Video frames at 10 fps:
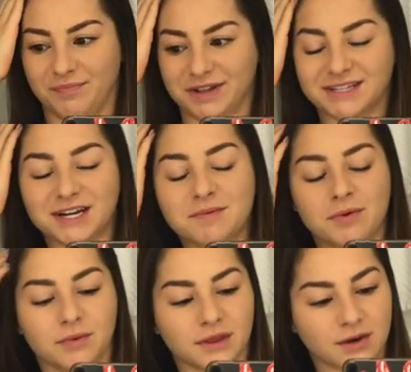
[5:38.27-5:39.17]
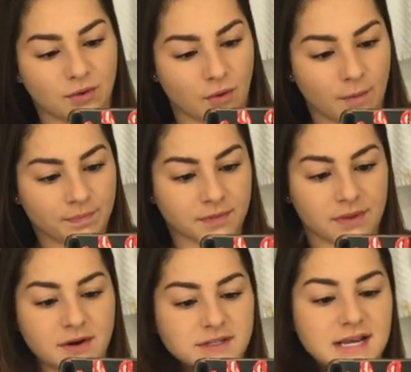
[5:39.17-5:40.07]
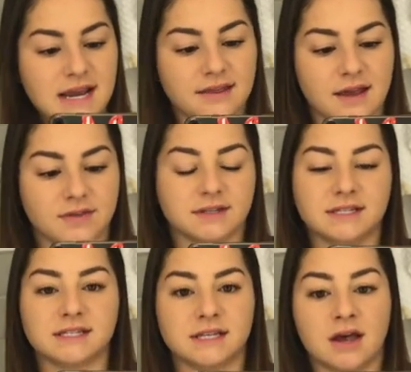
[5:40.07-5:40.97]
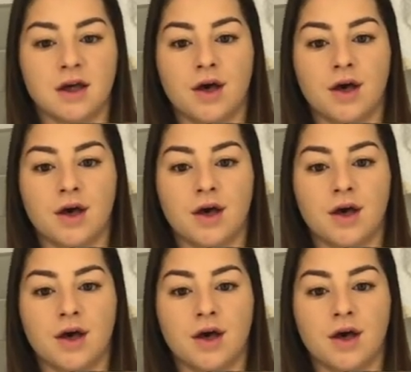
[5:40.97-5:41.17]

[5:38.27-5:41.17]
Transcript: It's gonna be really cool. They're saying that this is